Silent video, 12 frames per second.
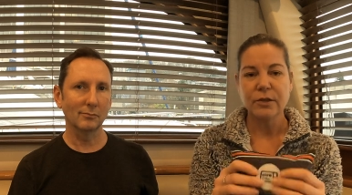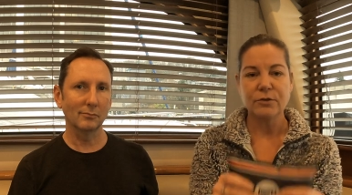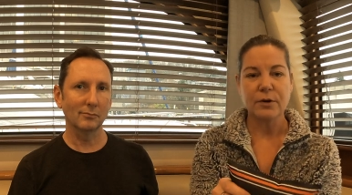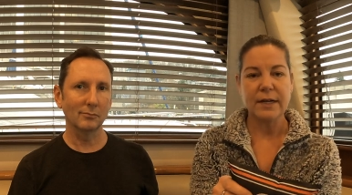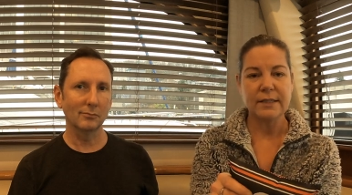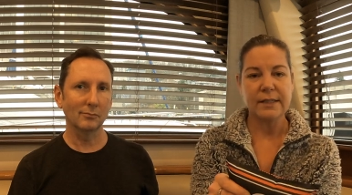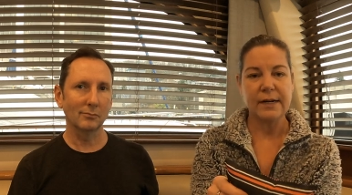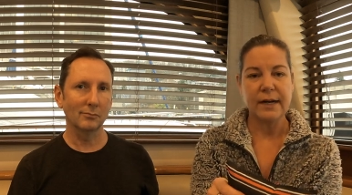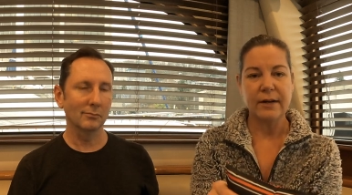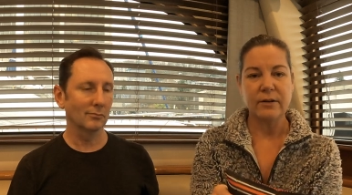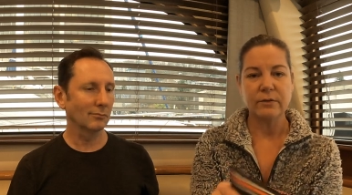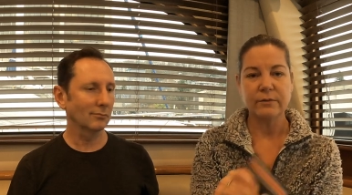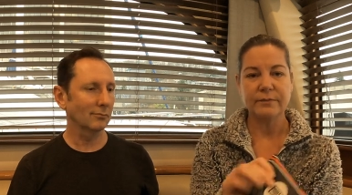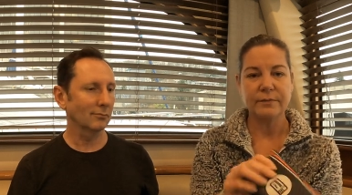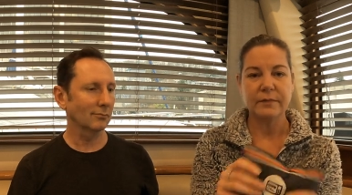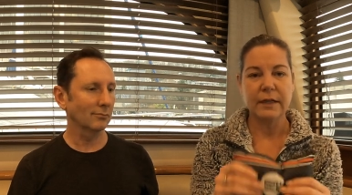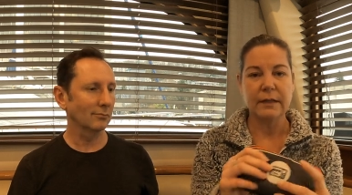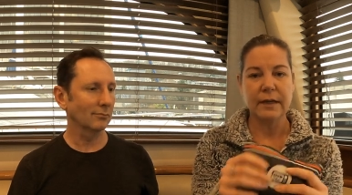Speaker 1: dries it out,
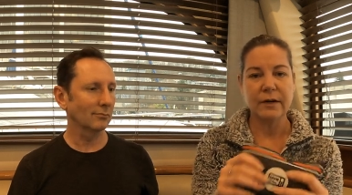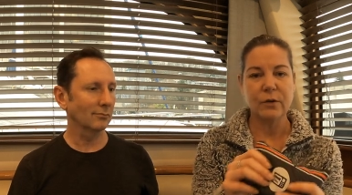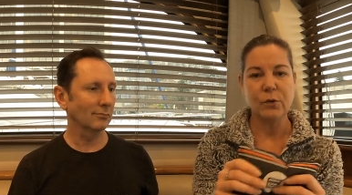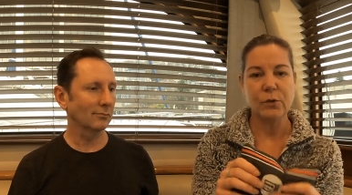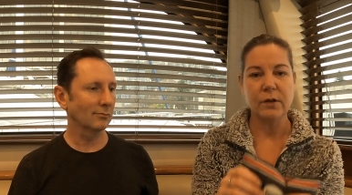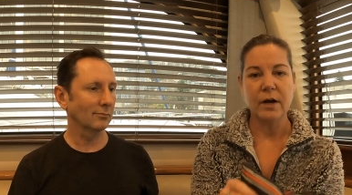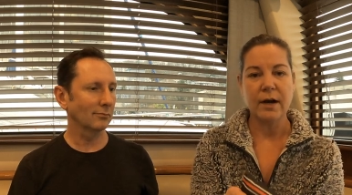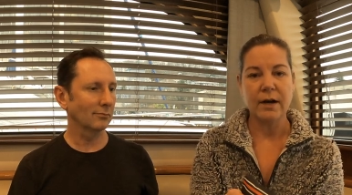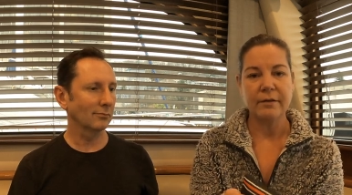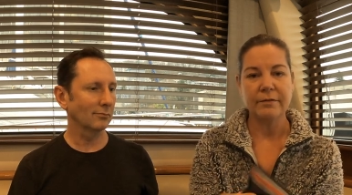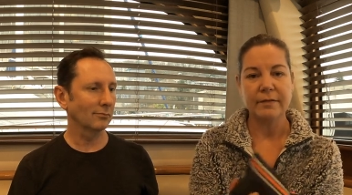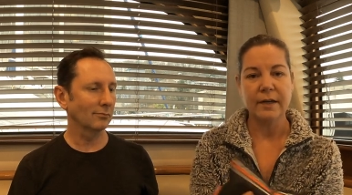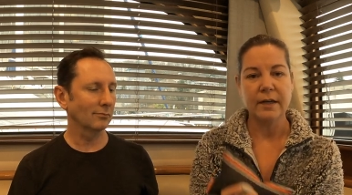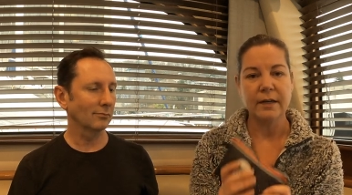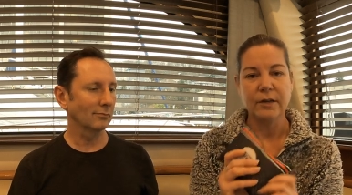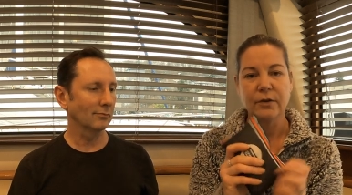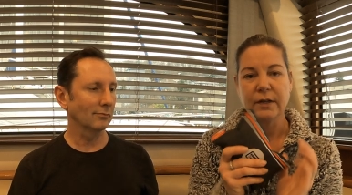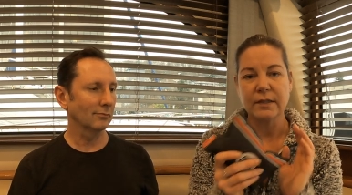let it cool off,
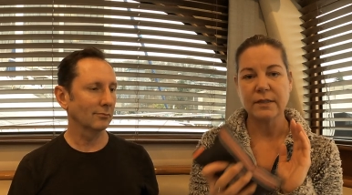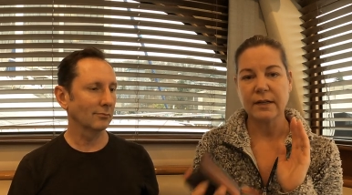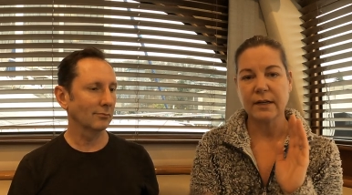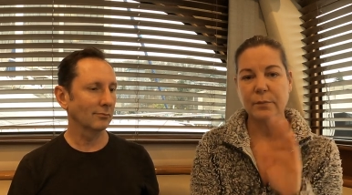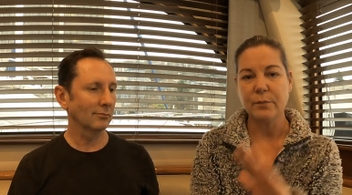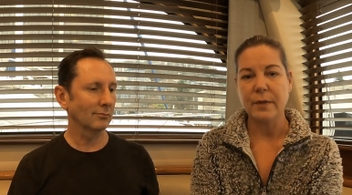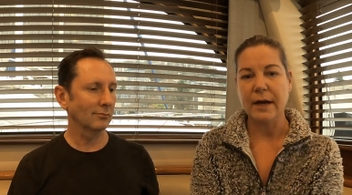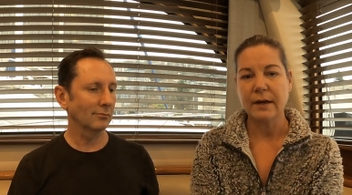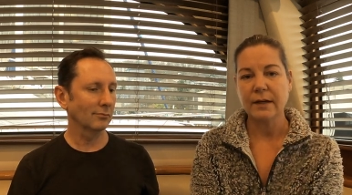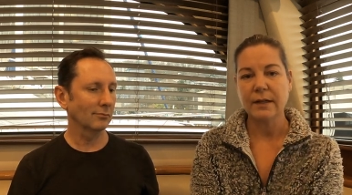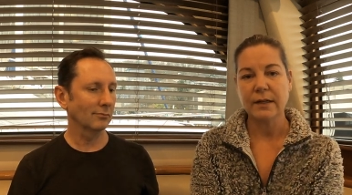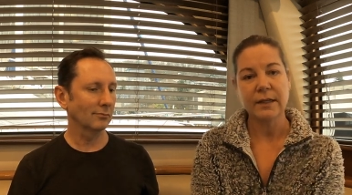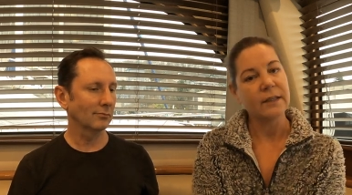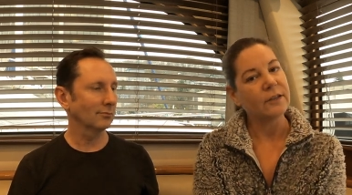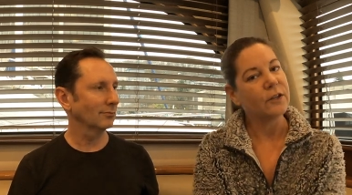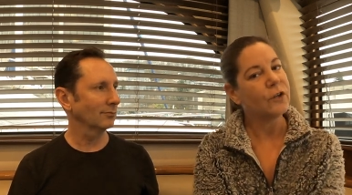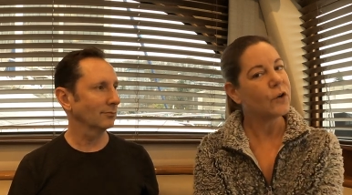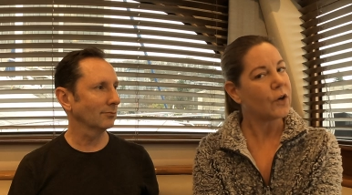and you can stick it back
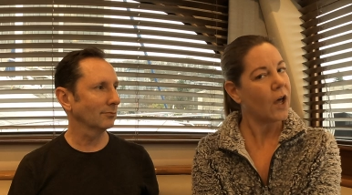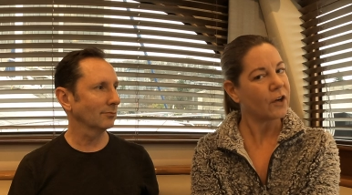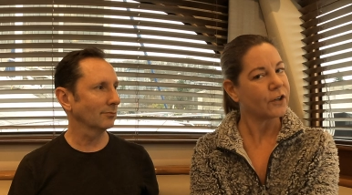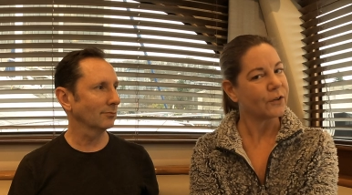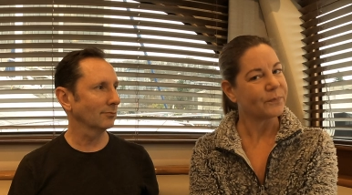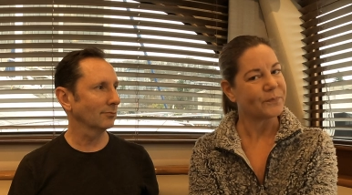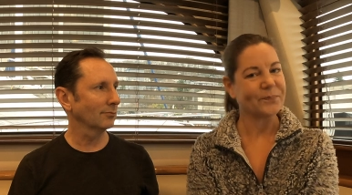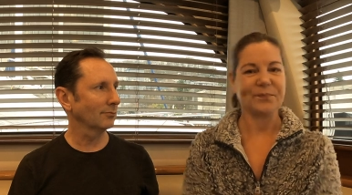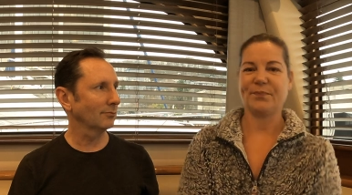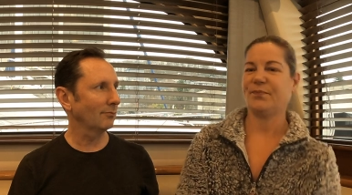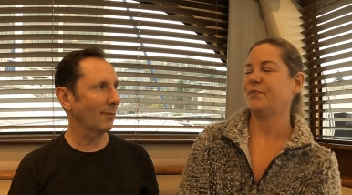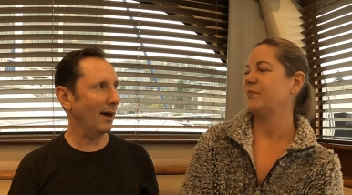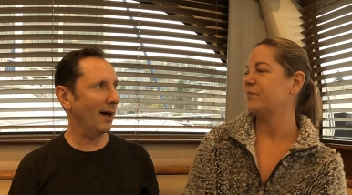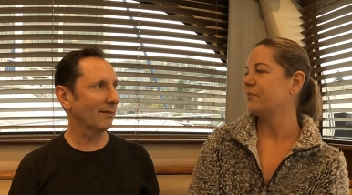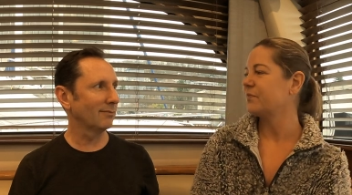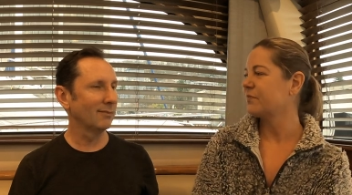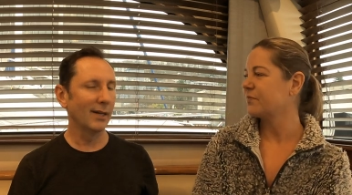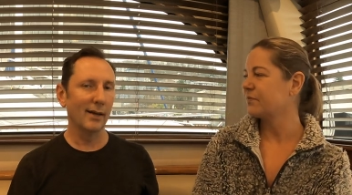in your locker.
Speaker 2: Huh.
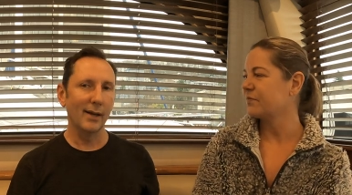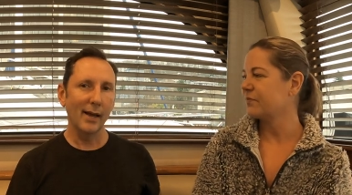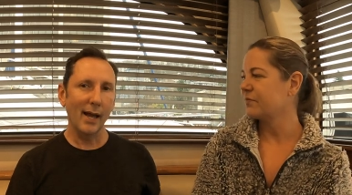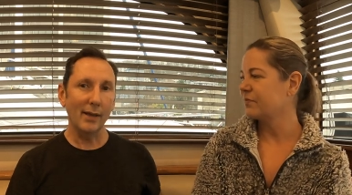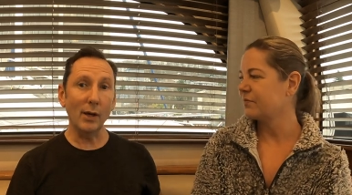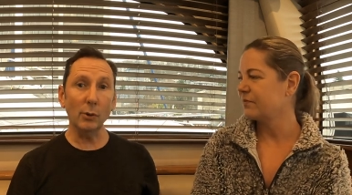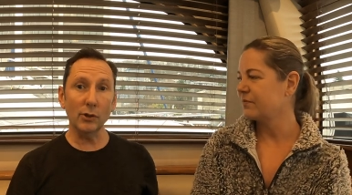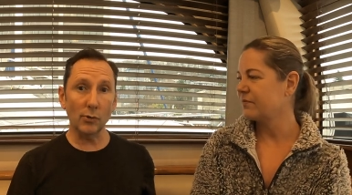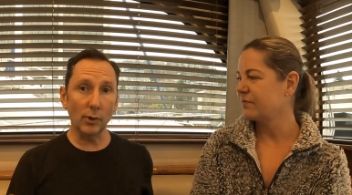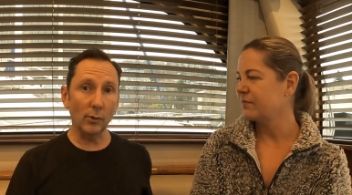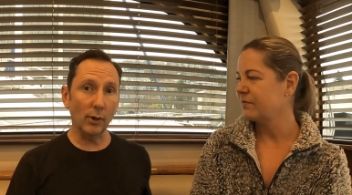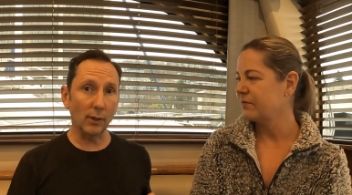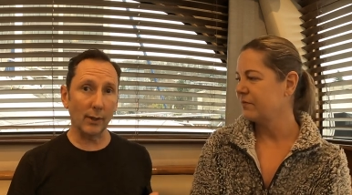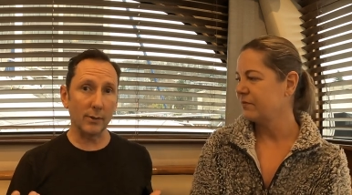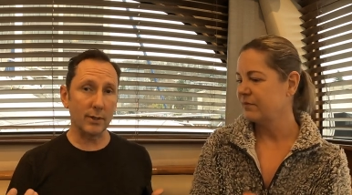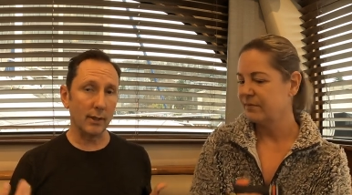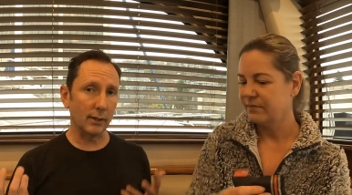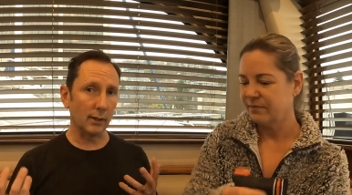And that works really well, like we
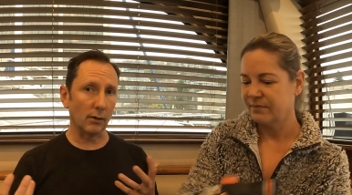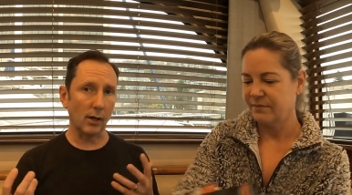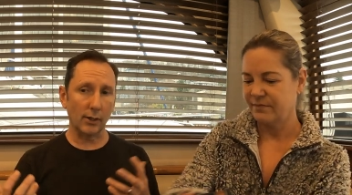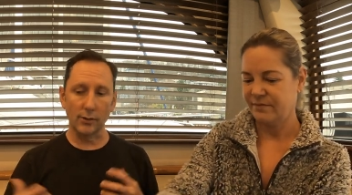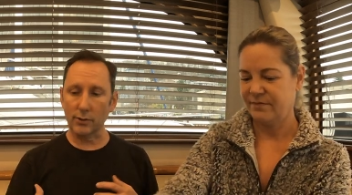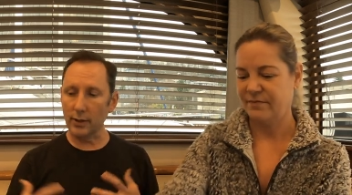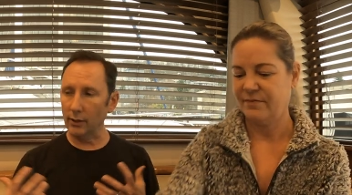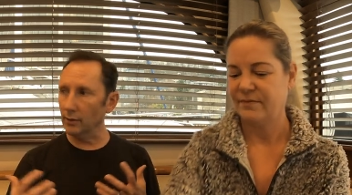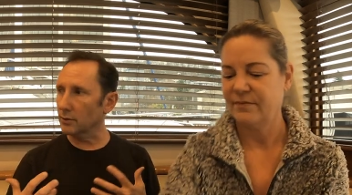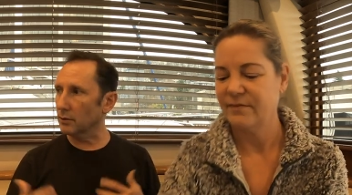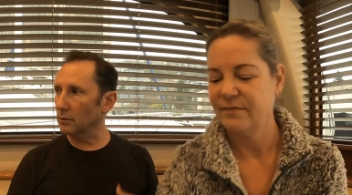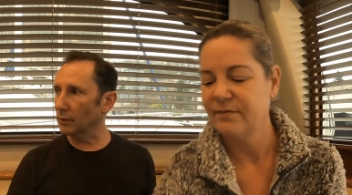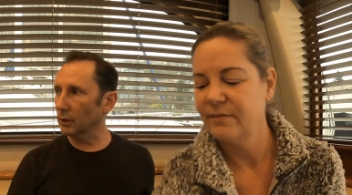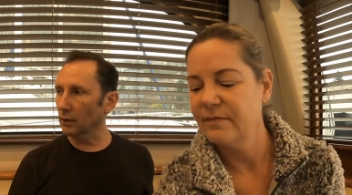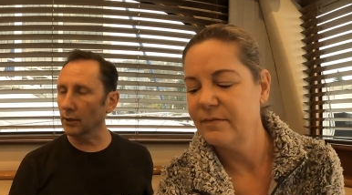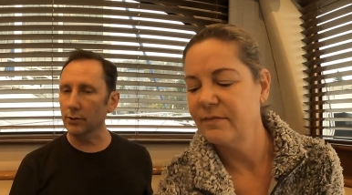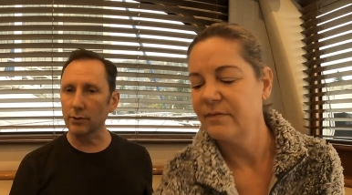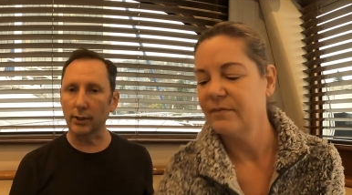said, in the lockers, areas that don't get a
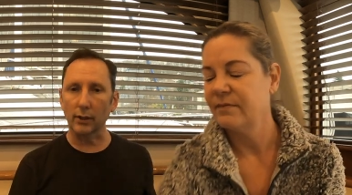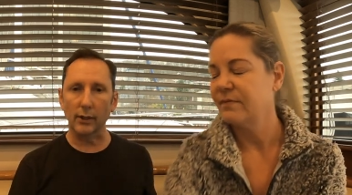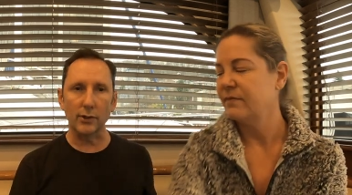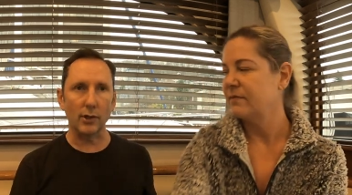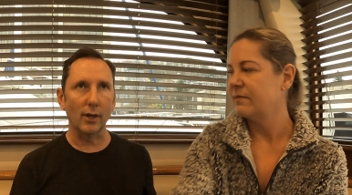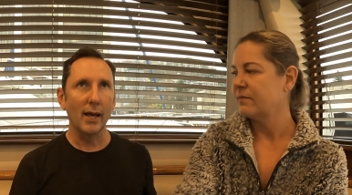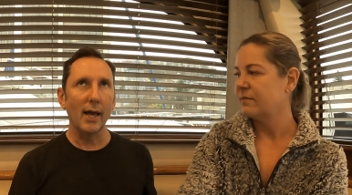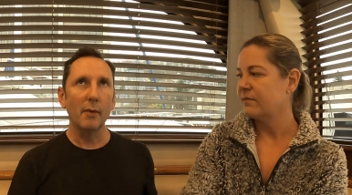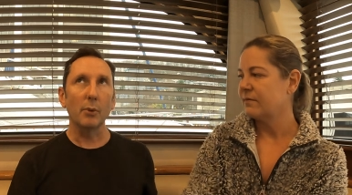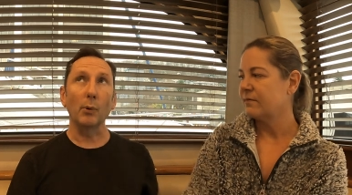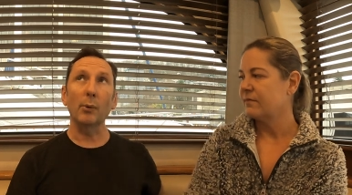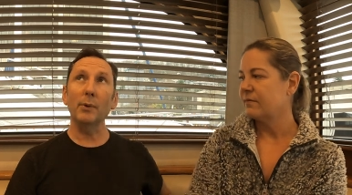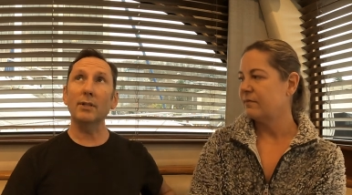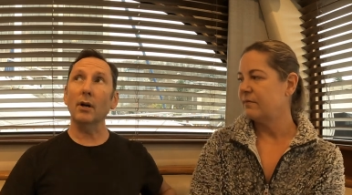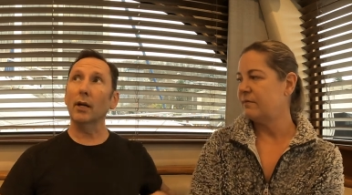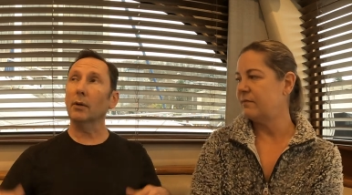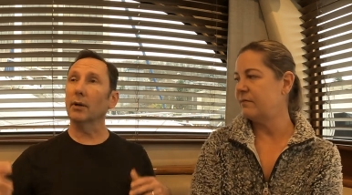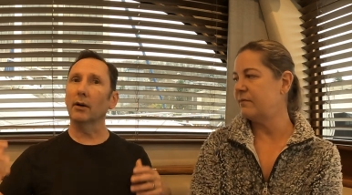lot of circulation. But when we
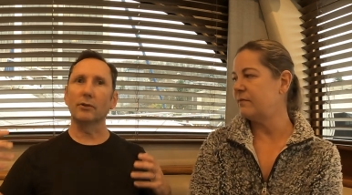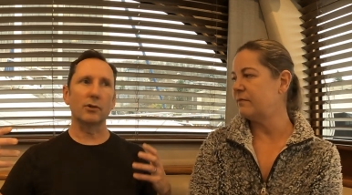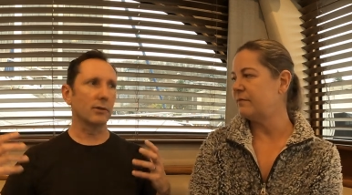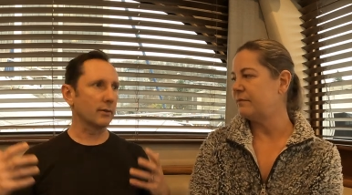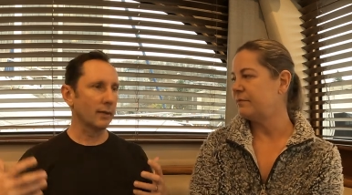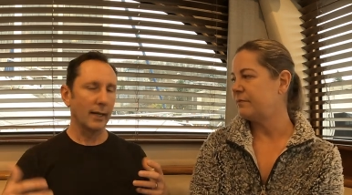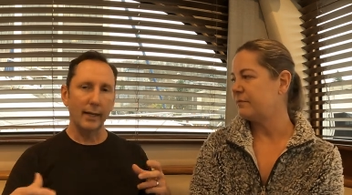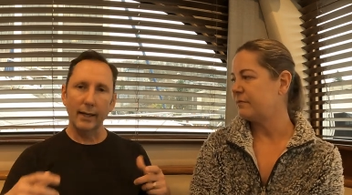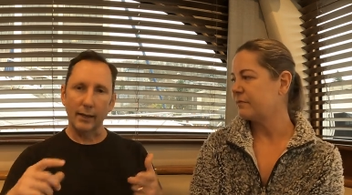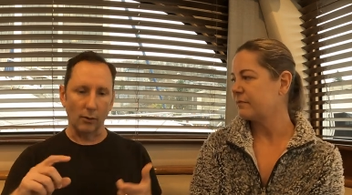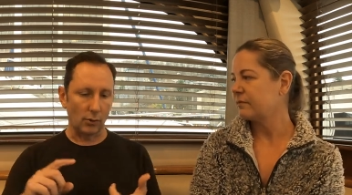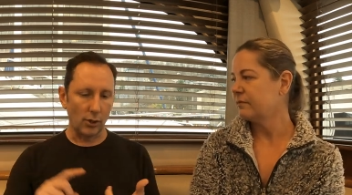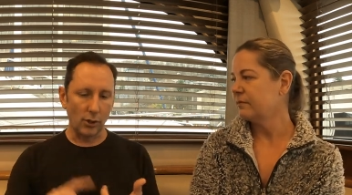talk about just you know,